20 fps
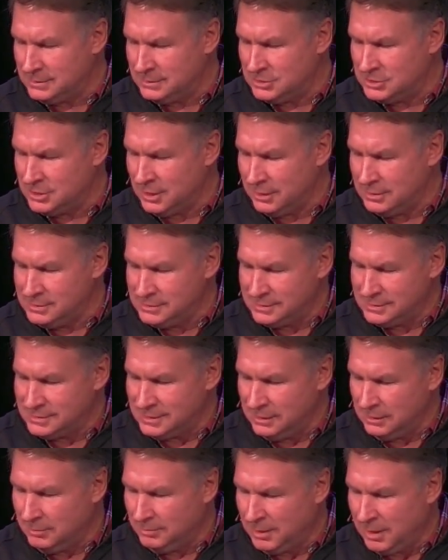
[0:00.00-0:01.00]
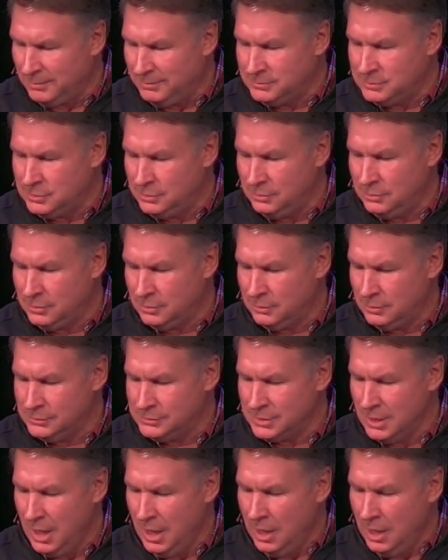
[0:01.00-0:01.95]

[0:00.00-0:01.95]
Sharon's a single mom of two girls.